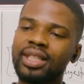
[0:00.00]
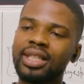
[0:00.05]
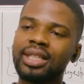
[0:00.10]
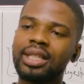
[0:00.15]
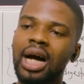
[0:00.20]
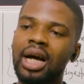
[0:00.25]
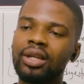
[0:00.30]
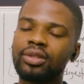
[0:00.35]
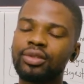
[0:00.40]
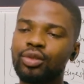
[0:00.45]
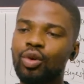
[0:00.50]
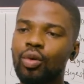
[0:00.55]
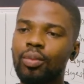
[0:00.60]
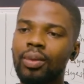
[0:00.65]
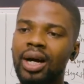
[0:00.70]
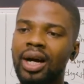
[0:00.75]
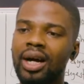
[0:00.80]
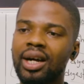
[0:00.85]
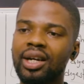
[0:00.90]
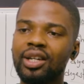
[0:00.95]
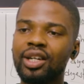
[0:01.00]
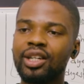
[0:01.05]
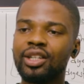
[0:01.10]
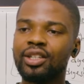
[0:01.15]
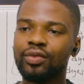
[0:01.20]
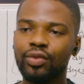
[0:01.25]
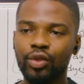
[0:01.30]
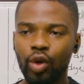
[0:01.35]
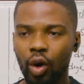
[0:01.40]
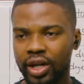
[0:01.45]
in our stomach
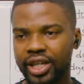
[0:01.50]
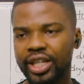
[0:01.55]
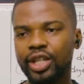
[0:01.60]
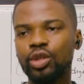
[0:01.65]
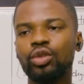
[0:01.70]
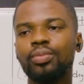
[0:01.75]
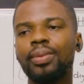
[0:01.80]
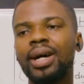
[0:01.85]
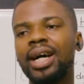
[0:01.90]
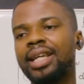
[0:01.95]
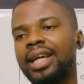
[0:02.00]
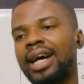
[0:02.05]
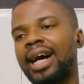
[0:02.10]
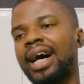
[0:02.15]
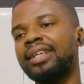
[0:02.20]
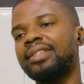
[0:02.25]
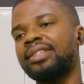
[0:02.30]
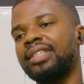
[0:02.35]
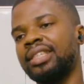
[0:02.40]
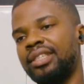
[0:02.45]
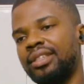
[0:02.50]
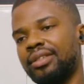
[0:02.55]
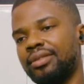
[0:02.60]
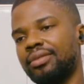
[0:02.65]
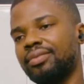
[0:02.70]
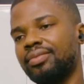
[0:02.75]
not killed by the acid?